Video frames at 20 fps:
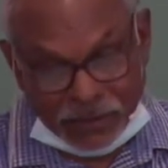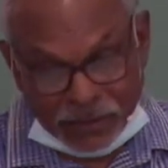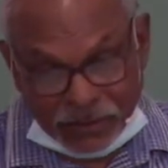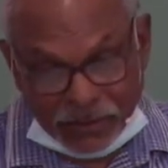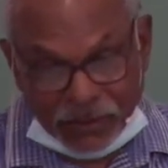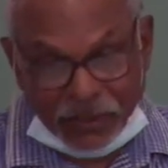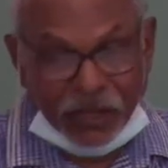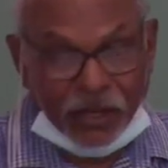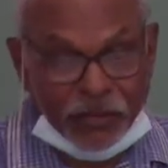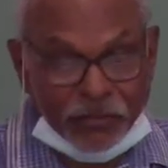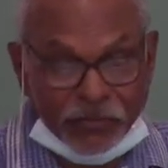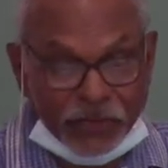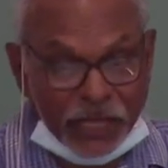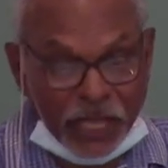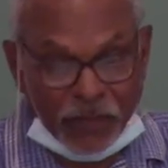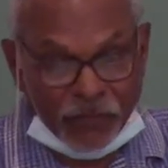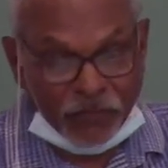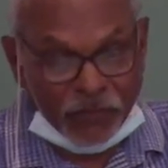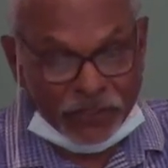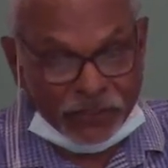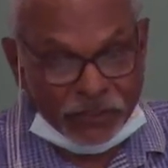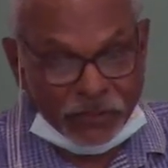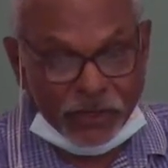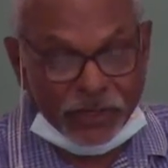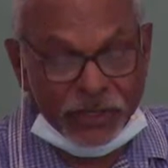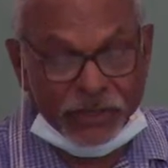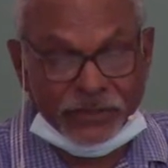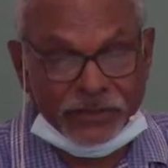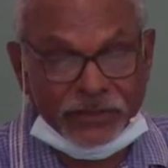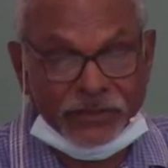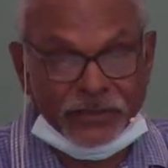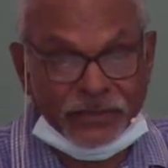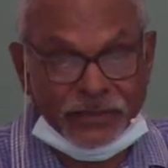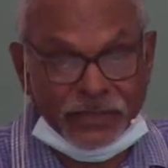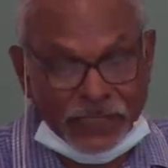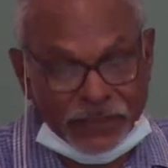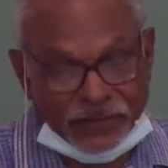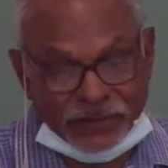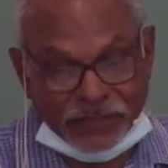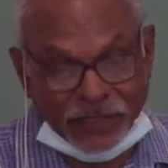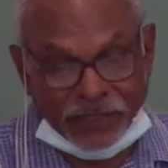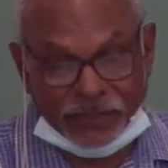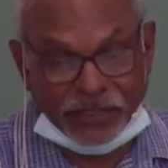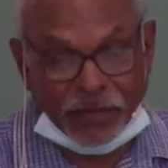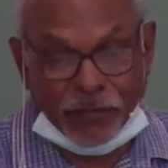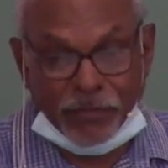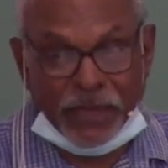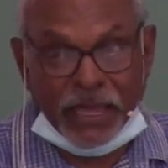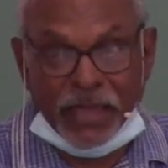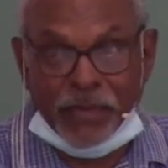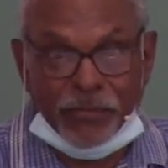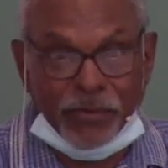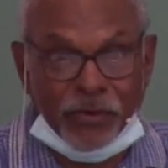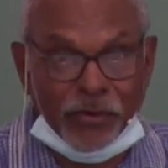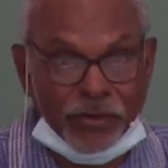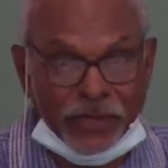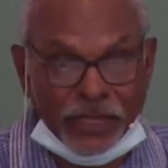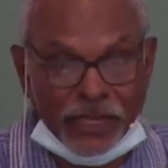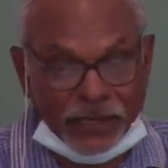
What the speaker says: I'm hopefully trying to sell some bamboo and that,